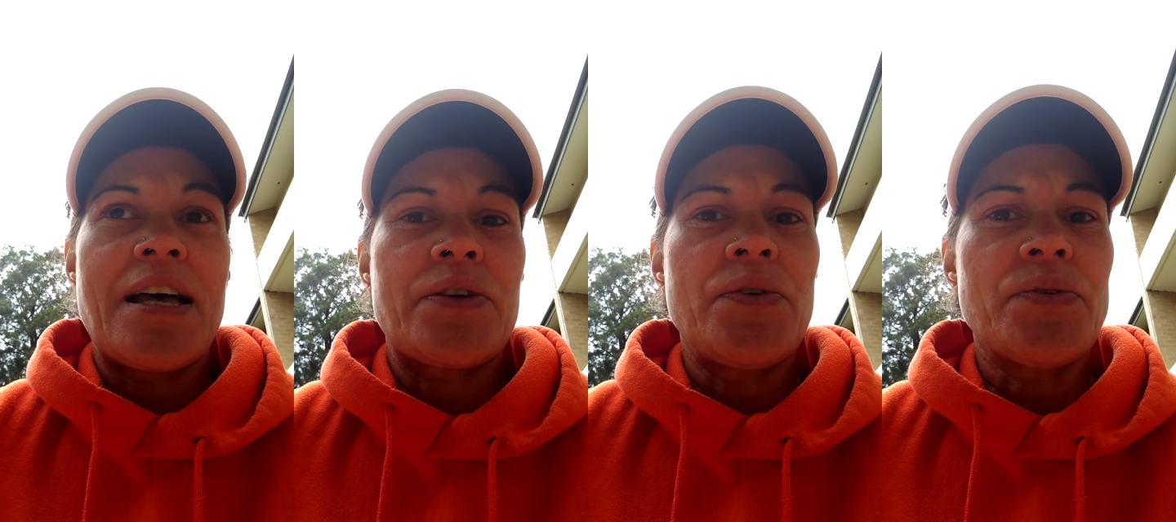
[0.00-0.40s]

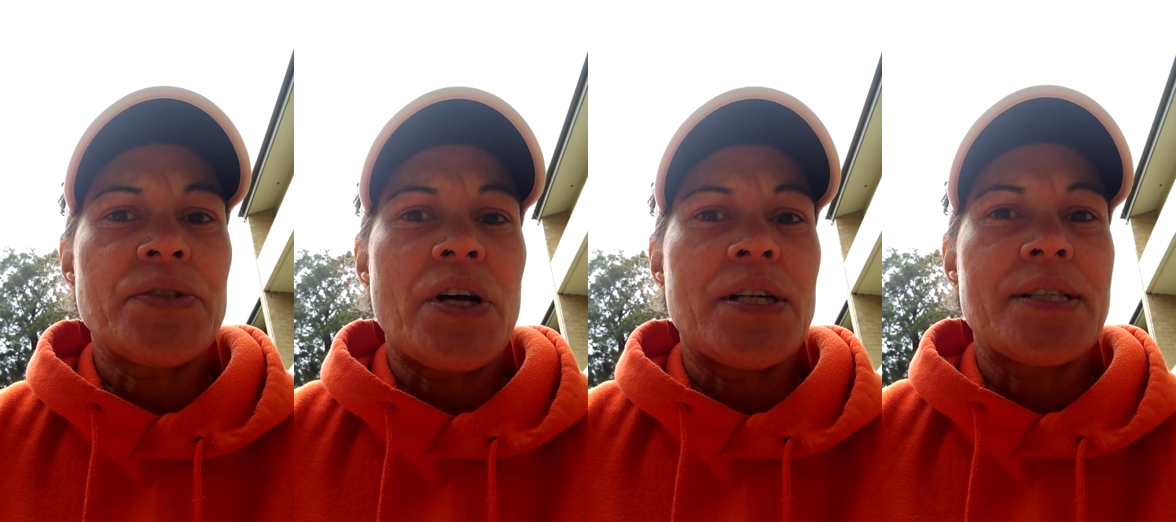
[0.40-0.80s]
Google
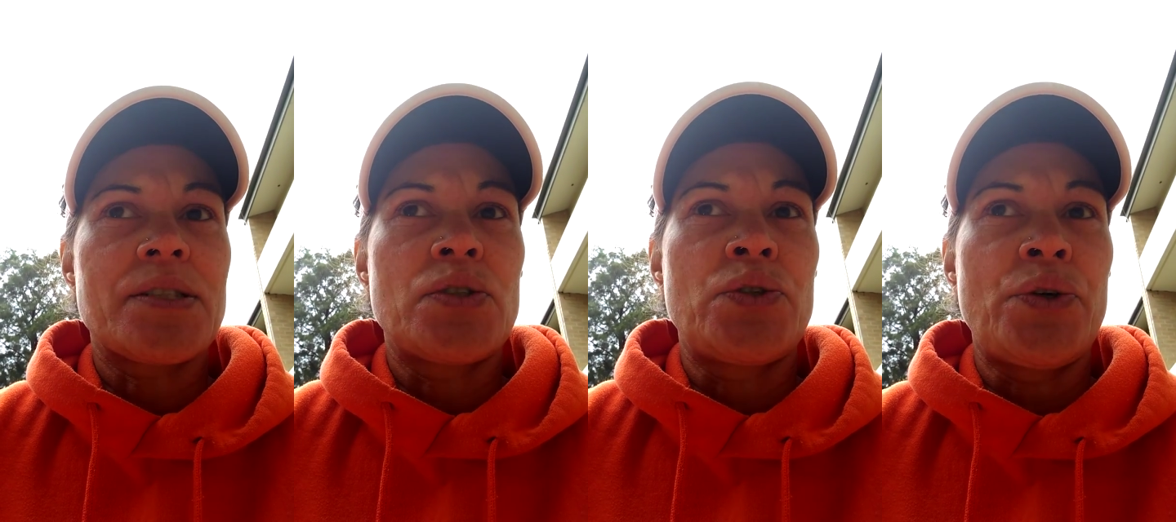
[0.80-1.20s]
Scholar's
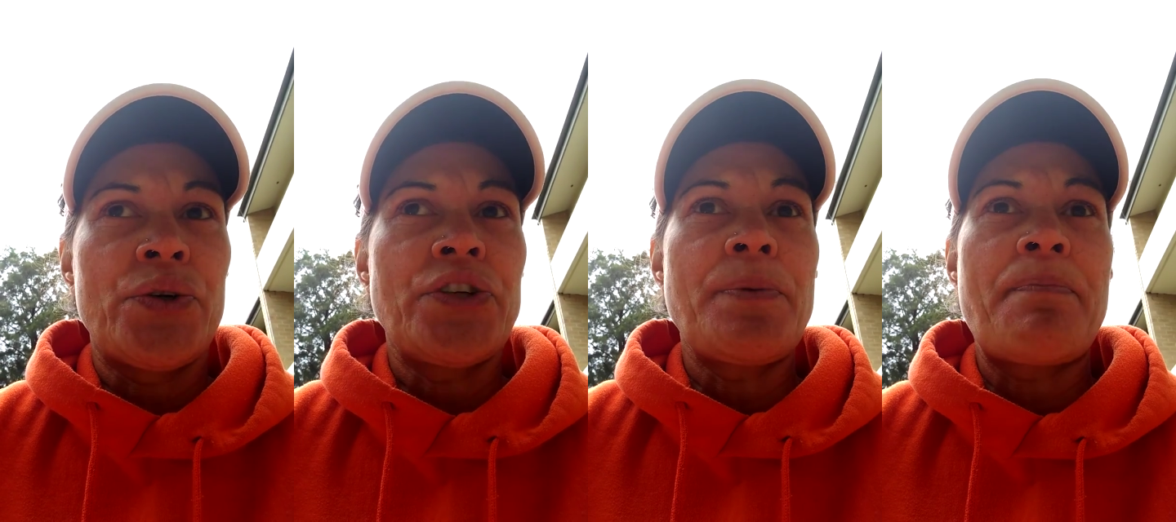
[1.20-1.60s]

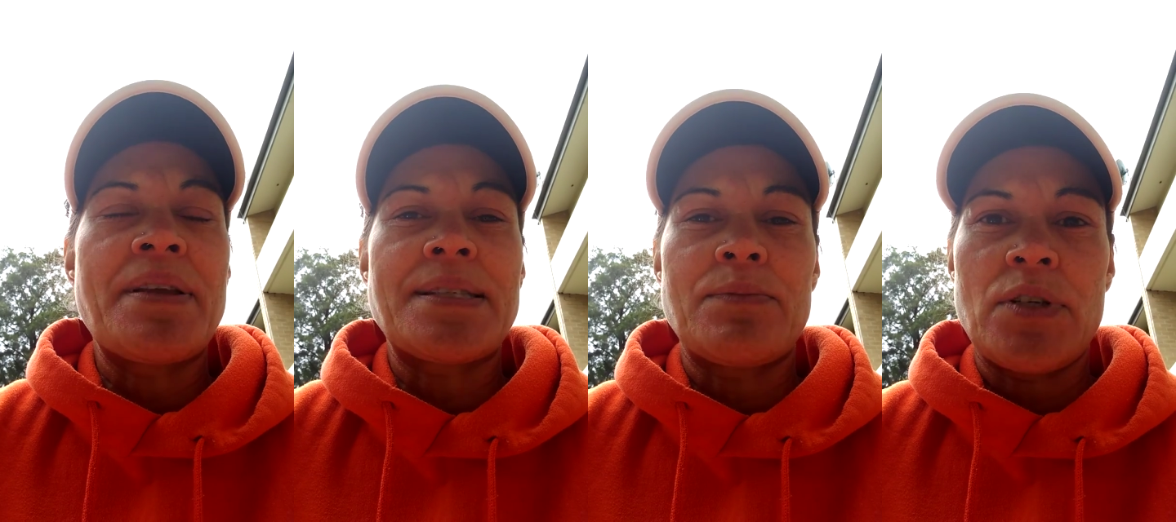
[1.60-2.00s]
good,
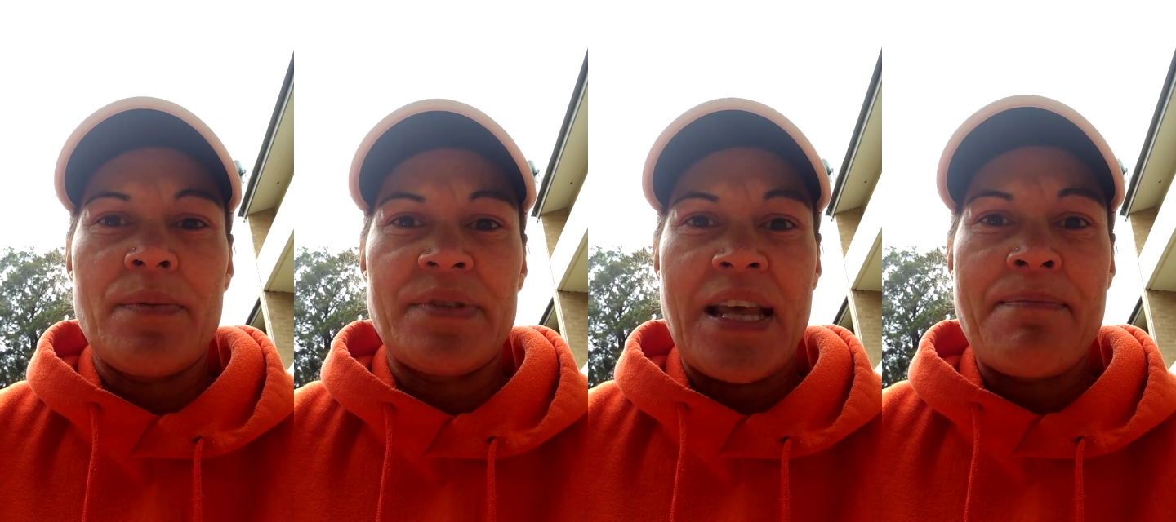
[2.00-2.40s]
but
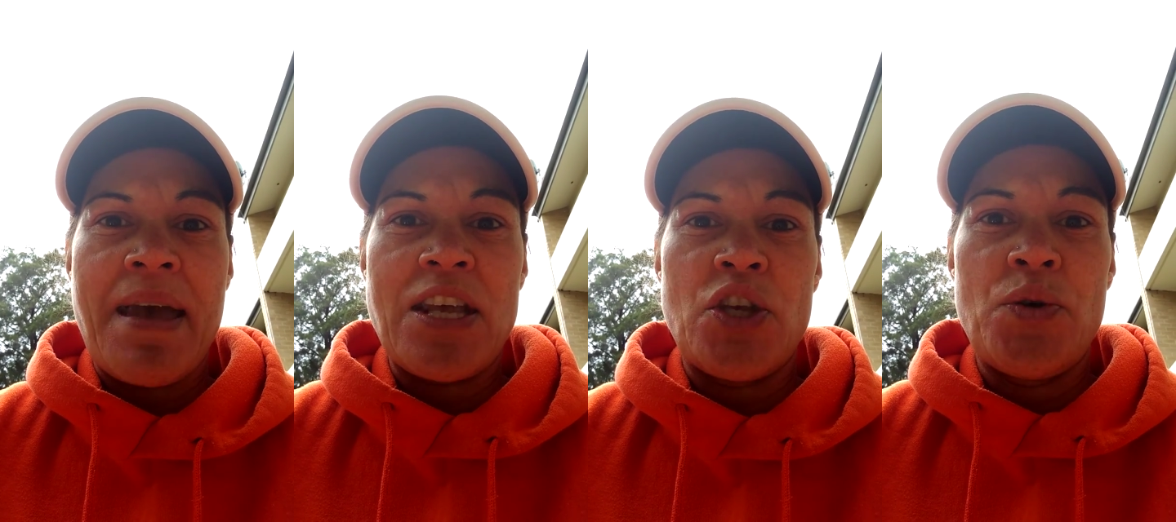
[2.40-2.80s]
sometimes they make